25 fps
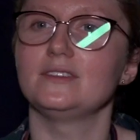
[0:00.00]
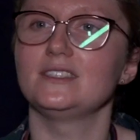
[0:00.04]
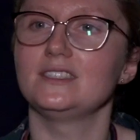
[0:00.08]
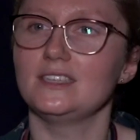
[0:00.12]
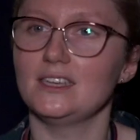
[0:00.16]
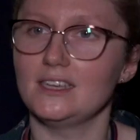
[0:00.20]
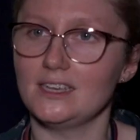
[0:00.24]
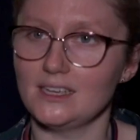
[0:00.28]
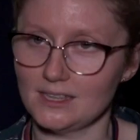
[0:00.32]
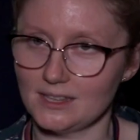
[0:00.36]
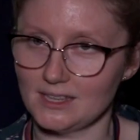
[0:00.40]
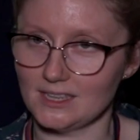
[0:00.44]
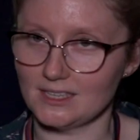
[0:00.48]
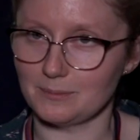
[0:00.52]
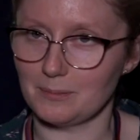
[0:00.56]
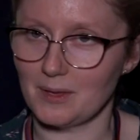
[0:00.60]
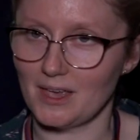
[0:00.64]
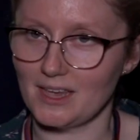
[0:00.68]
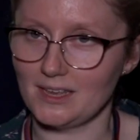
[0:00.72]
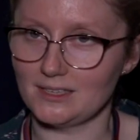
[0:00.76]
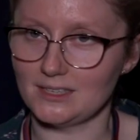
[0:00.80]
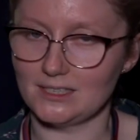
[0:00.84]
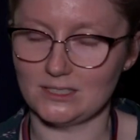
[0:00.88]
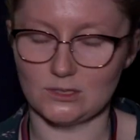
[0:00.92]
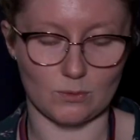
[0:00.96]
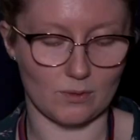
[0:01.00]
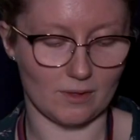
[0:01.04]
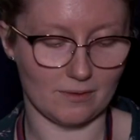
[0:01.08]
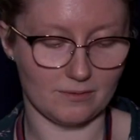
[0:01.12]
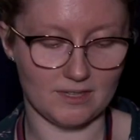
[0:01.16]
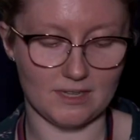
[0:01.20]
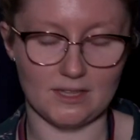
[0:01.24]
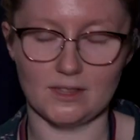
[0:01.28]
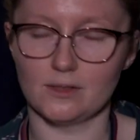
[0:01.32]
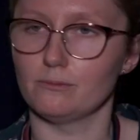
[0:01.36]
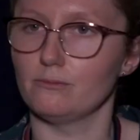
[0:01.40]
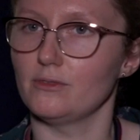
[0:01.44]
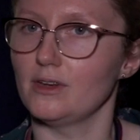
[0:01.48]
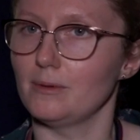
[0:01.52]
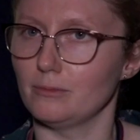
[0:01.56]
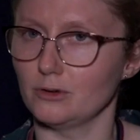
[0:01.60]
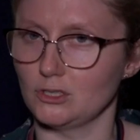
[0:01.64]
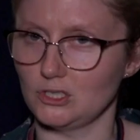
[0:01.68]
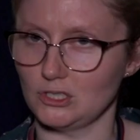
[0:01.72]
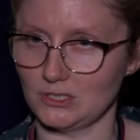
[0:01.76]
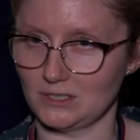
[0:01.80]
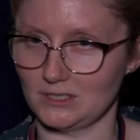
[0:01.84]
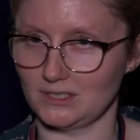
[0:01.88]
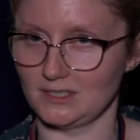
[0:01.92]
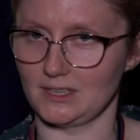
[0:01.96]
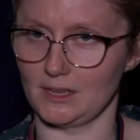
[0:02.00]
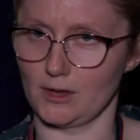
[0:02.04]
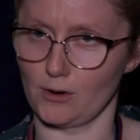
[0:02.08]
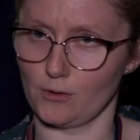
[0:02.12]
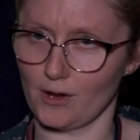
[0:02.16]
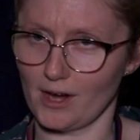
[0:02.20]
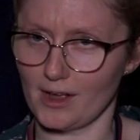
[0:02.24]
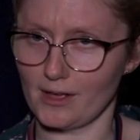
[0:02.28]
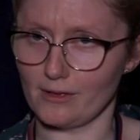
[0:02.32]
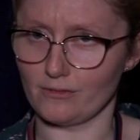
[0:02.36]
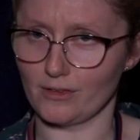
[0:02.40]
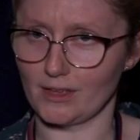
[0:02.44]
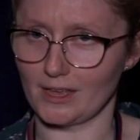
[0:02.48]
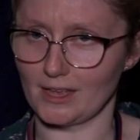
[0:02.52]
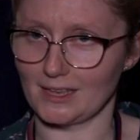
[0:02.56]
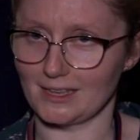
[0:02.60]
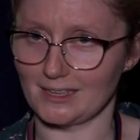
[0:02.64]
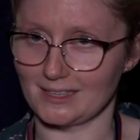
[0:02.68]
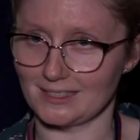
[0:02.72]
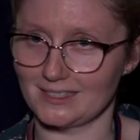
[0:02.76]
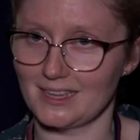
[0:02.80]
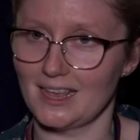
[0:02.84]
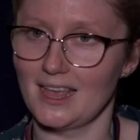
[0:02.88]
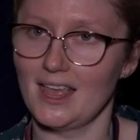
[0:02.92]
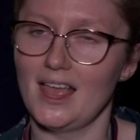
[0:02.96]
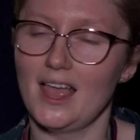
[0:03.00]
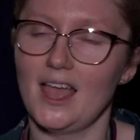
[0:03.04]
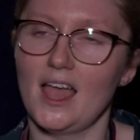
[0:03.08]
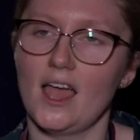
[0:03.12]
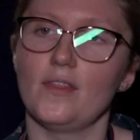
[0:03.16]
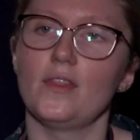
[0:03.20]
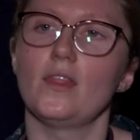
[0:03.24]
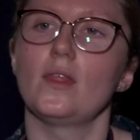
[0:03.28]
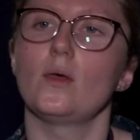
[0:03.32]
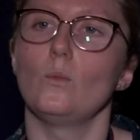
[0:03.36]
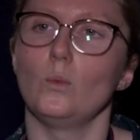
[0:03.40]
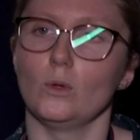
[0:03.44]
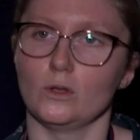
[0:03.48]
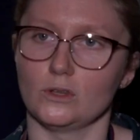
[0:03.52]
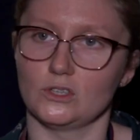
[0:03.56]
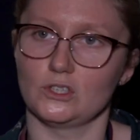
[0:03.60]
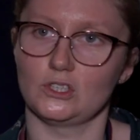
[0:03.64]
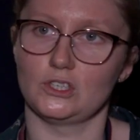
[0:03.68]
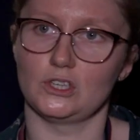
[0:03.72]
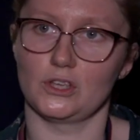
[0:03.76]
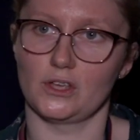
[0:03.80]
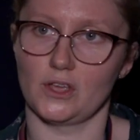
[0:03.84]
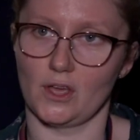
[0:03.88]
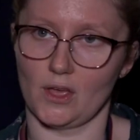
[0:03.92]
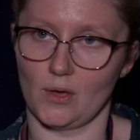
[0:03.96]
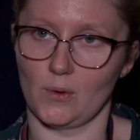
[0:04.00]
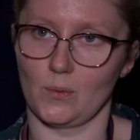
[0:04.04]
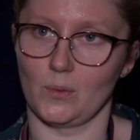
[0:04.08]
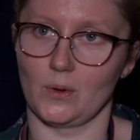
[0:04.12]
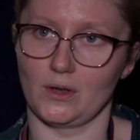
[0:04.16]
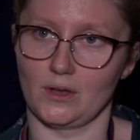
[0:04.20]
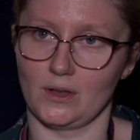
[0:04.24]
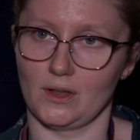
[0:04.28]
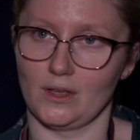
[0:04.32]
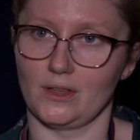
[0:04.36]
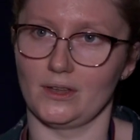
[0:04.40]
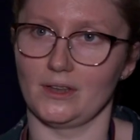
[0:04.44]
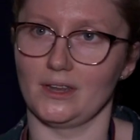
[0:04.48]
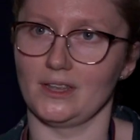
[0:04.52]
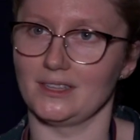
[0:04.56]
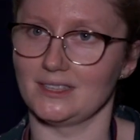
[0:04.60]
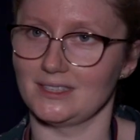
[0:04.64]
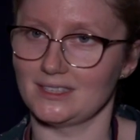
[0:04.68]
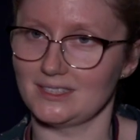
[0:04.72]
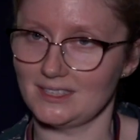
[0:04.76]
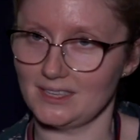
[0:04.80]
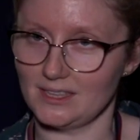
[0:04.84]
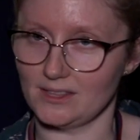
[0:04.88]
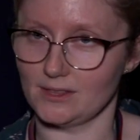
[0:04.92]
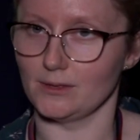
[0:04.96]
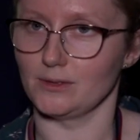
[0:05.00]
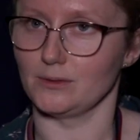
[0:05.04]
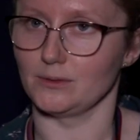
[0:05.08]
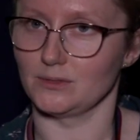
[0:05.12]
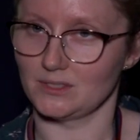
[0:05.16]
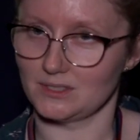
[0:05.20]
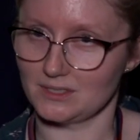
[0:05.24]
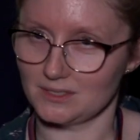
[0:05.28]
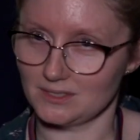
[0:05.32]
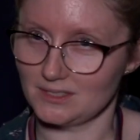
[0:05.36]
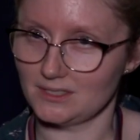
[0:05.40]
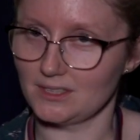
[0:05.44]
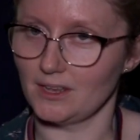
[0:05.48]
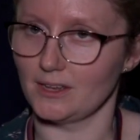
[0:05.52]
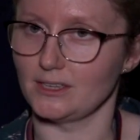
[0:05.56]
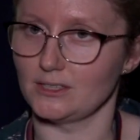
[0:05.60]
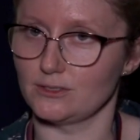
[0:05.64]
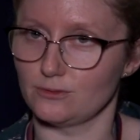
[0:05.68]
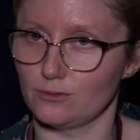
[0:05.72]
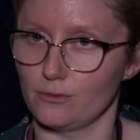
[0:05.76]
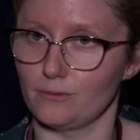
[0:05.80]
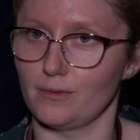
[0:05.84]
seen these paintings or they've seen them reproduced as engravings, and they want to go and see those sites for